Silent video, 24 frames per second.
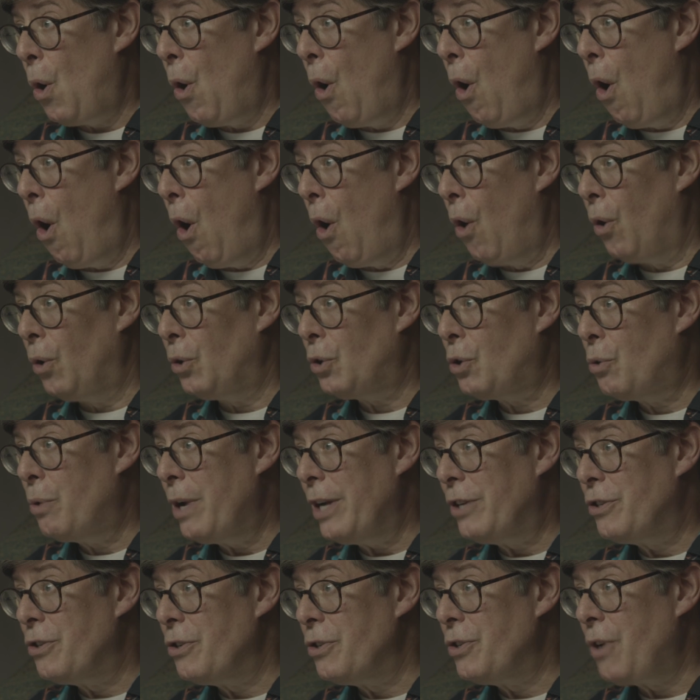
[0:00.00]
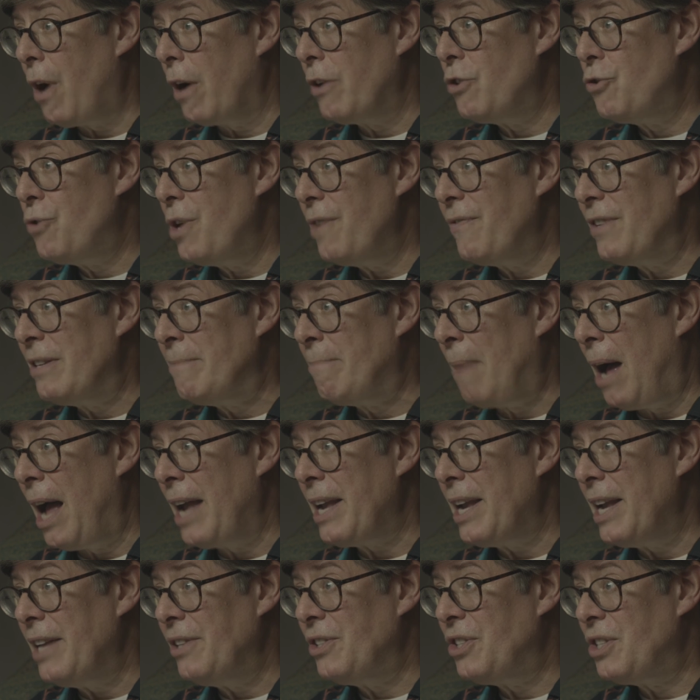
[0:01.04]
All creatures are driven by
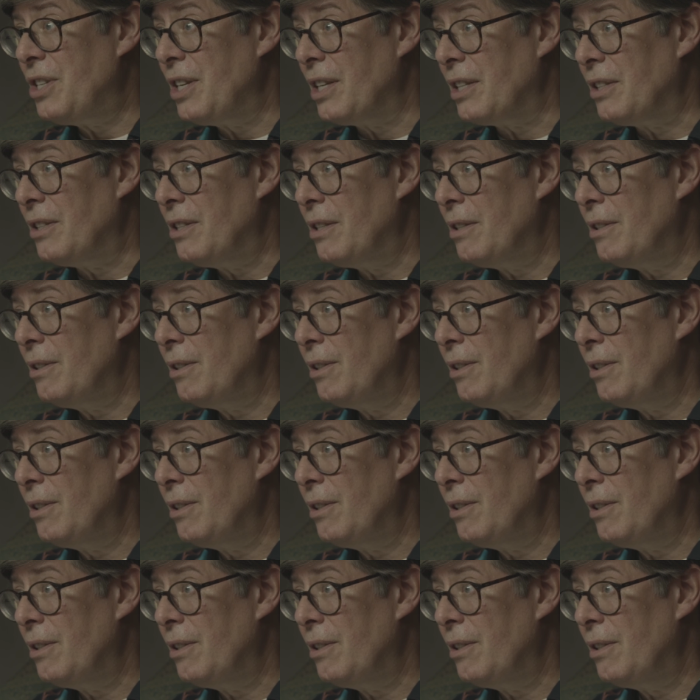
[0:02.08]
instinct.